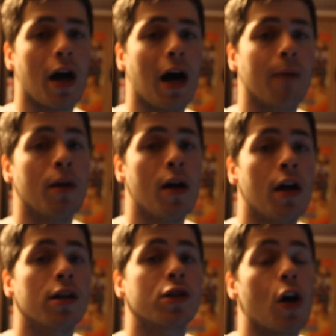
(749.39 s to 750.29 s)
Um,
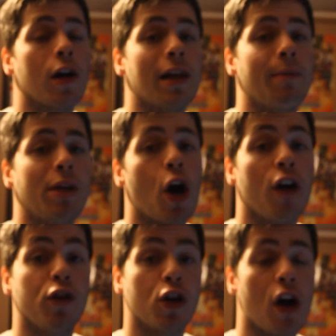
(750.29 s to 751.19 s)
so let me know
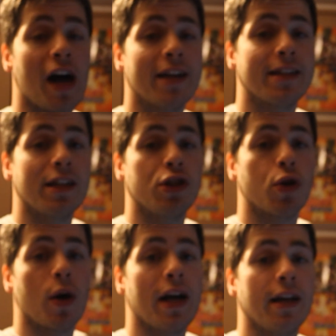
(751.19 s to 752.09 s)
if you guys
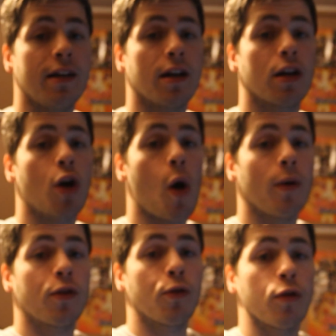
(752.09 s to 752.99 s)
enjoyed
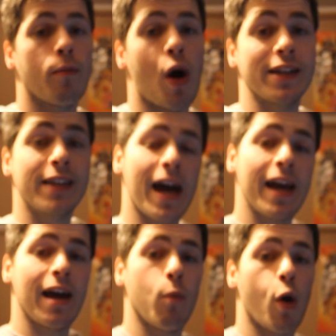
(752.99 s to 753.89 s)
going through my
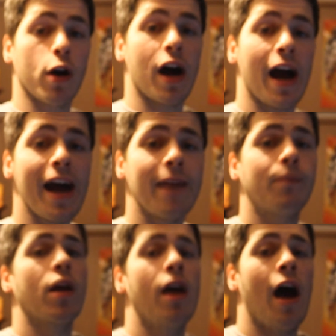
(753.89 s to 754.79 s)
day and what I
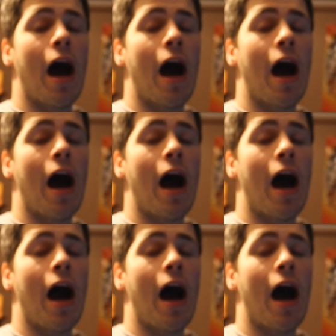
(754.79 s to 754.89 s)
ate.